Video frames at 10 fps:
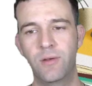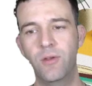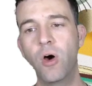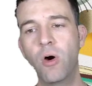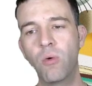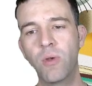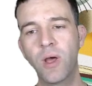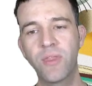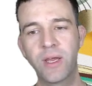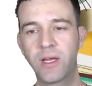No,
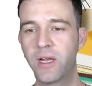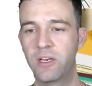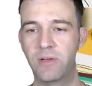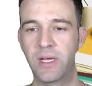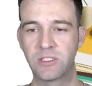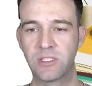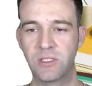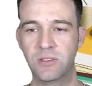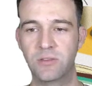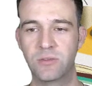not that kind of
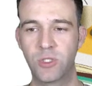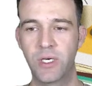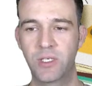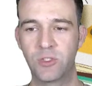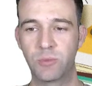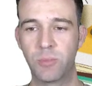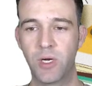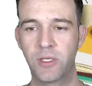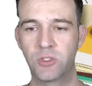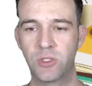accident. Dragons are
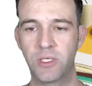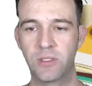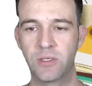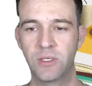potty trained.